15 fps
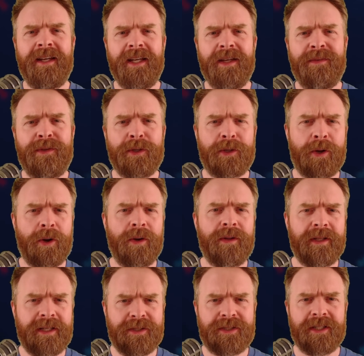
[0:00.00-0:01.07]
If you're
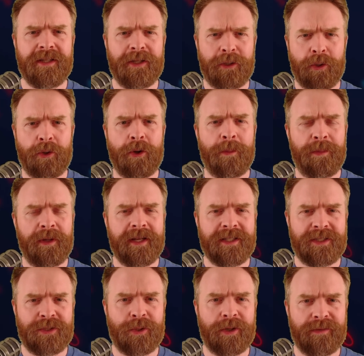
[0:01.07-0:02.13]
currently using the Google Play
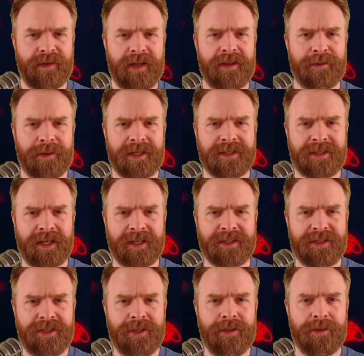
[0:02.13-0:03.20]
Store of
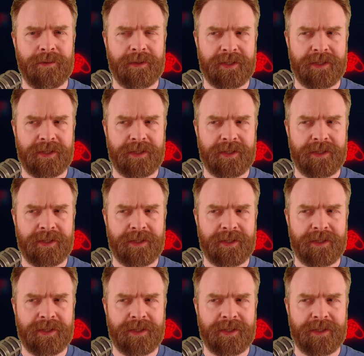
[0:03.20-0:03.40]
AetherSX two,